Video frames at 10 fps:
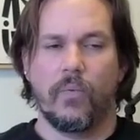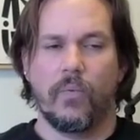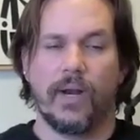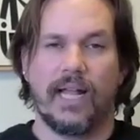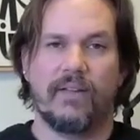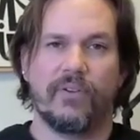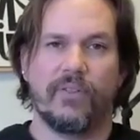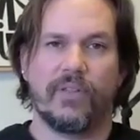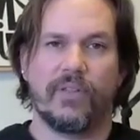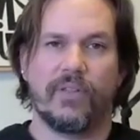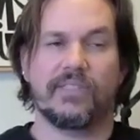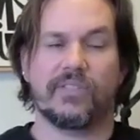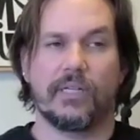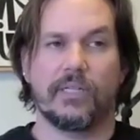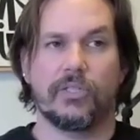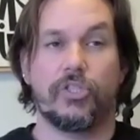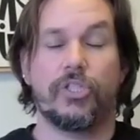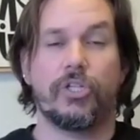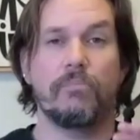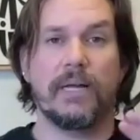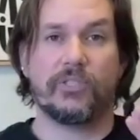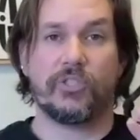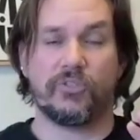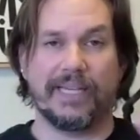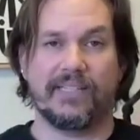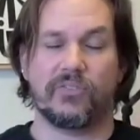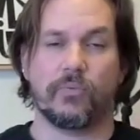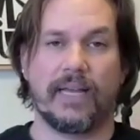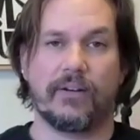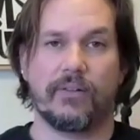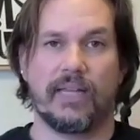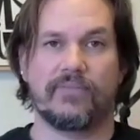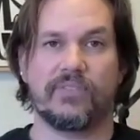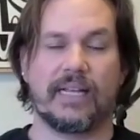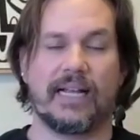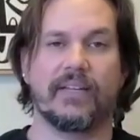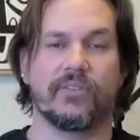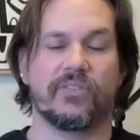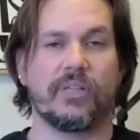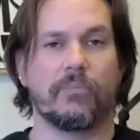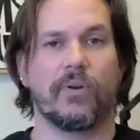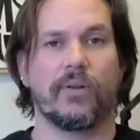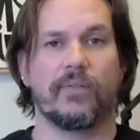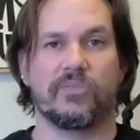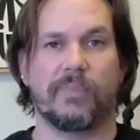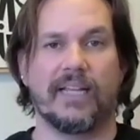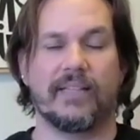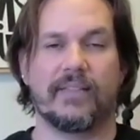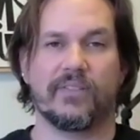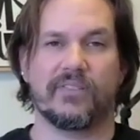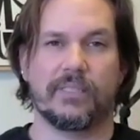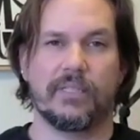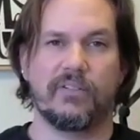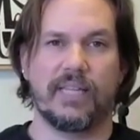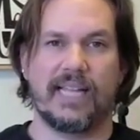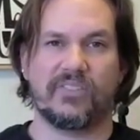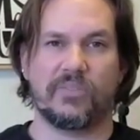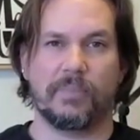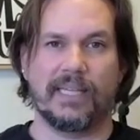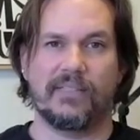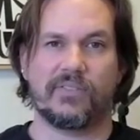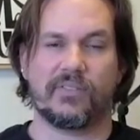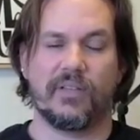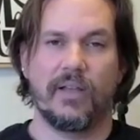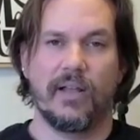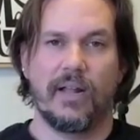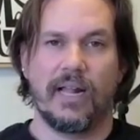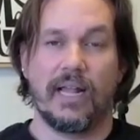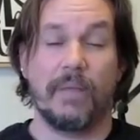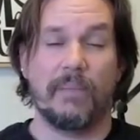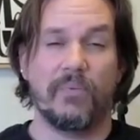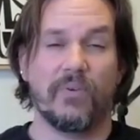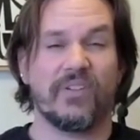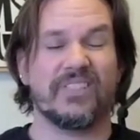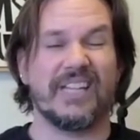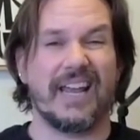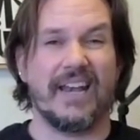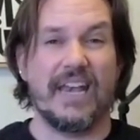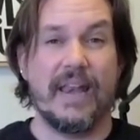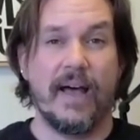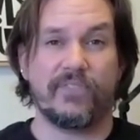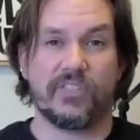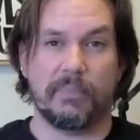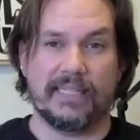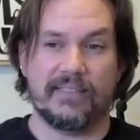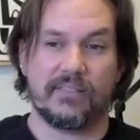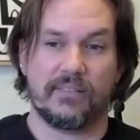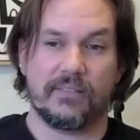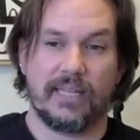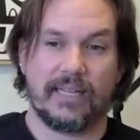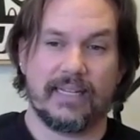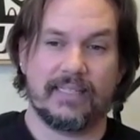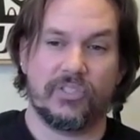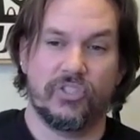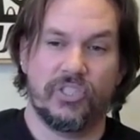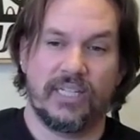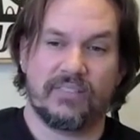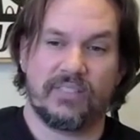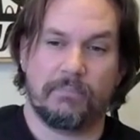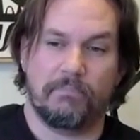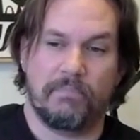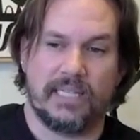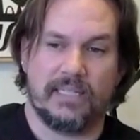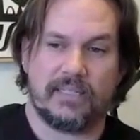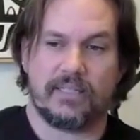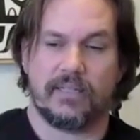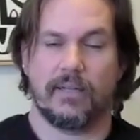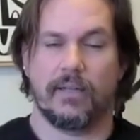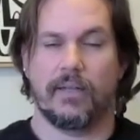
wherever there is too much space, right or left side, or somewhere in the spine, that there's a little less space. And maybe where there's not enough space, it's like I adjust a bit